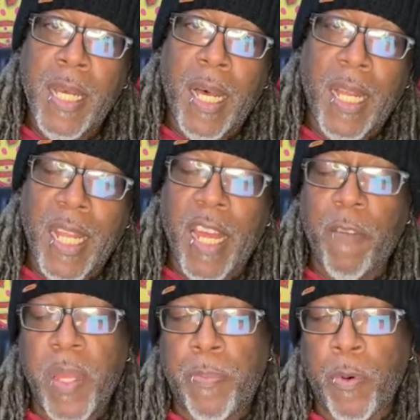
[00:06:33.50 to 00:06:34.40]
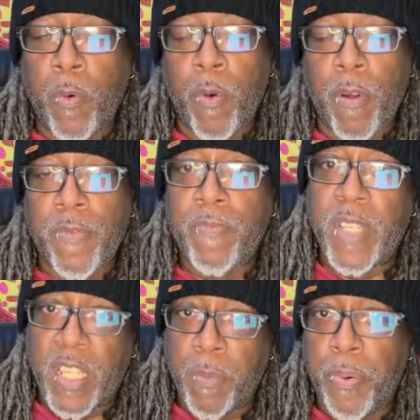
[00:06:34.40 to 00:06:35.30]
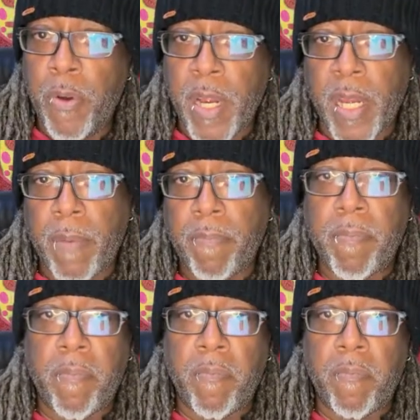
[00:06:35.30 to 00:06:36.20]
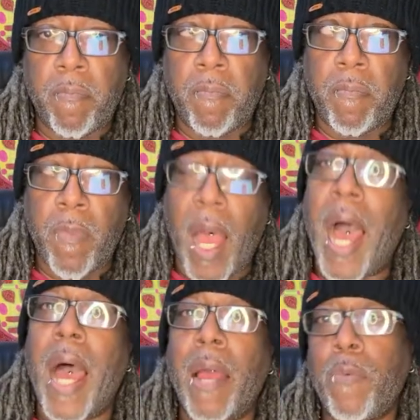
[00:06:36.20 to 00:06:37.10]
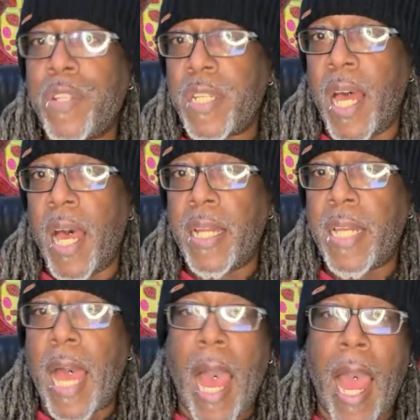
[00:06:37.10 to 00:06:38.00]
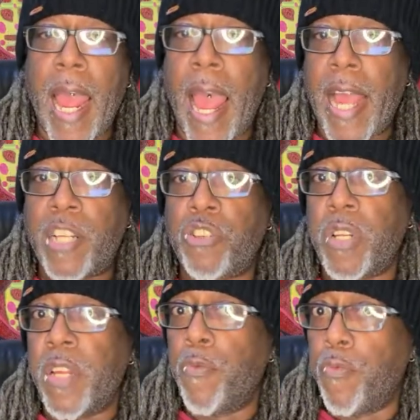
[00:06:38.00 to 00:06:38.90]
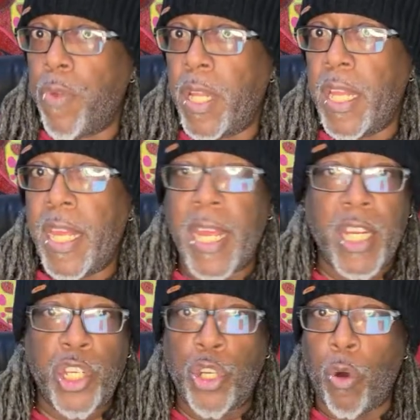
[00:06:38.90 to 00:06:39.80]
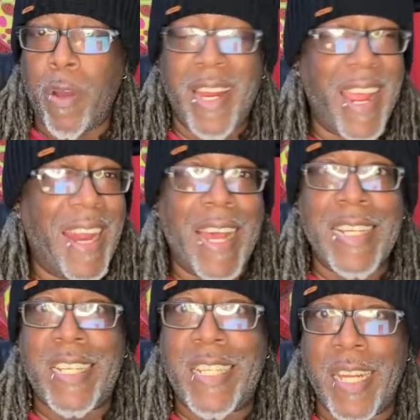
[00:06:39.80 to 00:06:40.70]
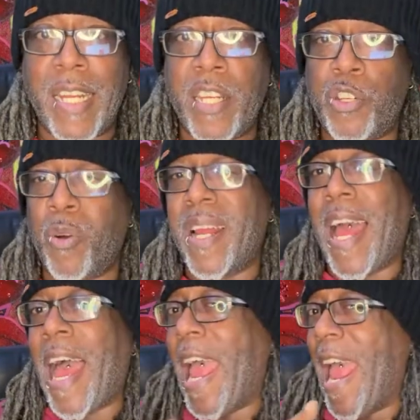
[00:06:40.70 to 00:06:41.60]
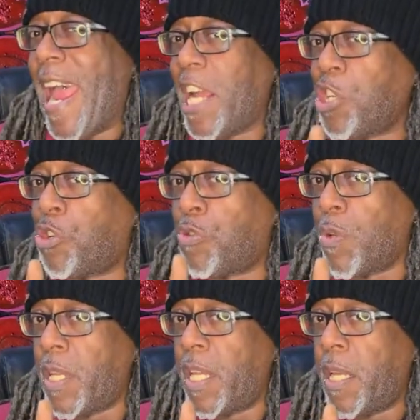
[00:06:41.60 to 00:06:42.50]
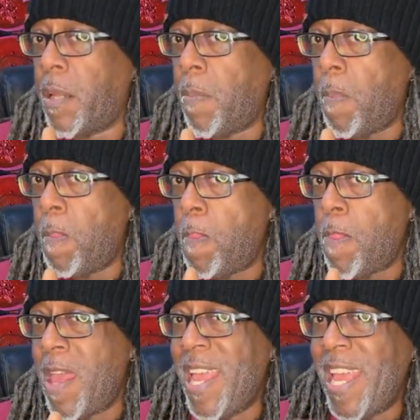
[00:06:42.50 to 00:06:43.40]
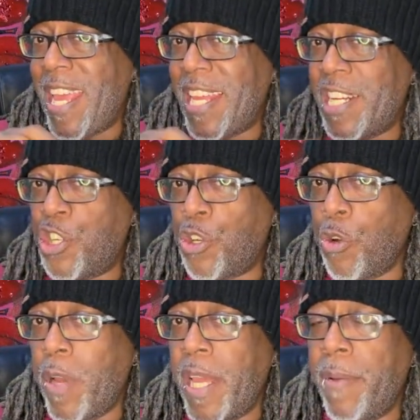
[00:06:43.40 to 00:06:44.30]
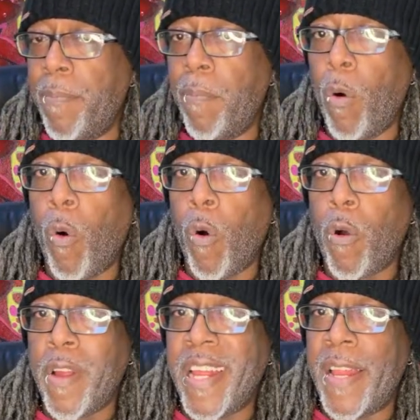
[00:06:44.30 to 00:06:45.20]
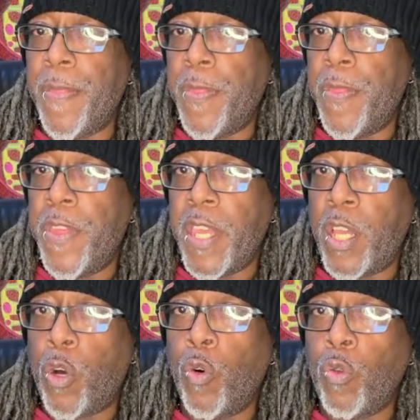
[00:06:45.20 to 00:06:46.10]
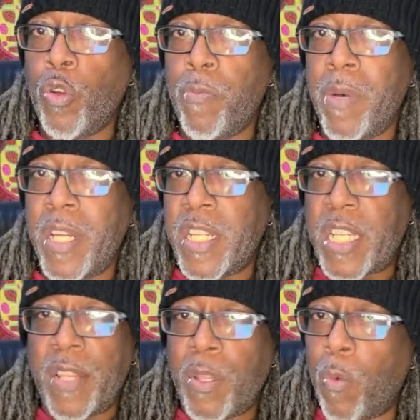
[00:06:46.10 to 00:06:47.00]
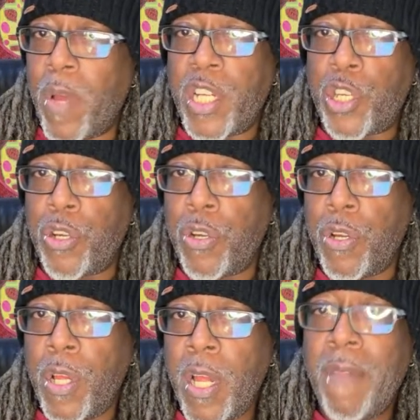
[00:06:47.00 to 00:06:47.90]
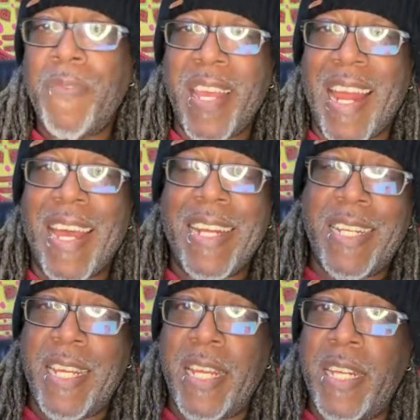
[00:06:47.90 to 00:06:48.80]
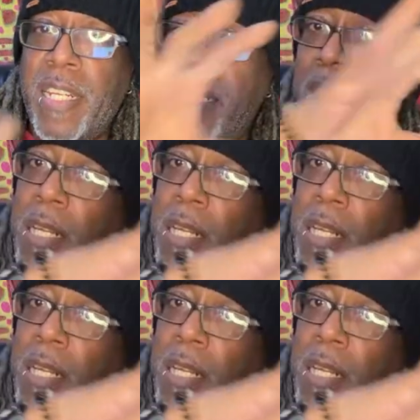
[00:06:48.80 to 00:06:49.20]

a lot of people were disappointed. I was not. I actually really enjoyed it, and I still enjoy it. I actually enjoy it more in the cooler months in the winter than I did